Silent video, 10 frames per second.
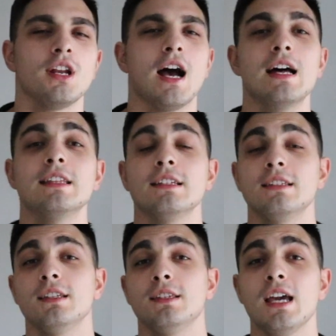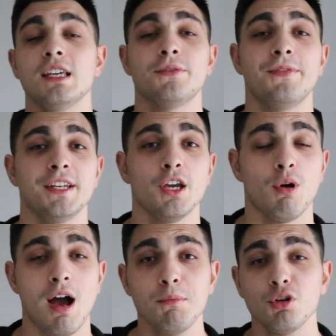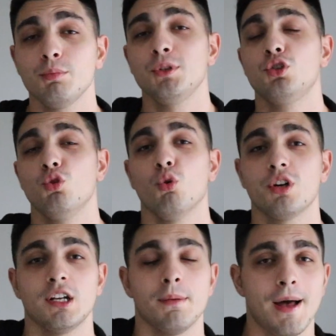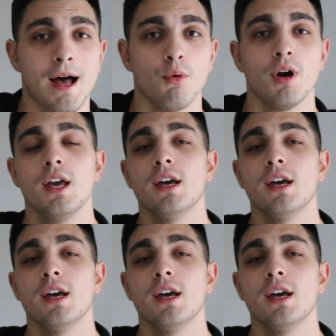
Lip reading: and in today's video I'm going to be talking about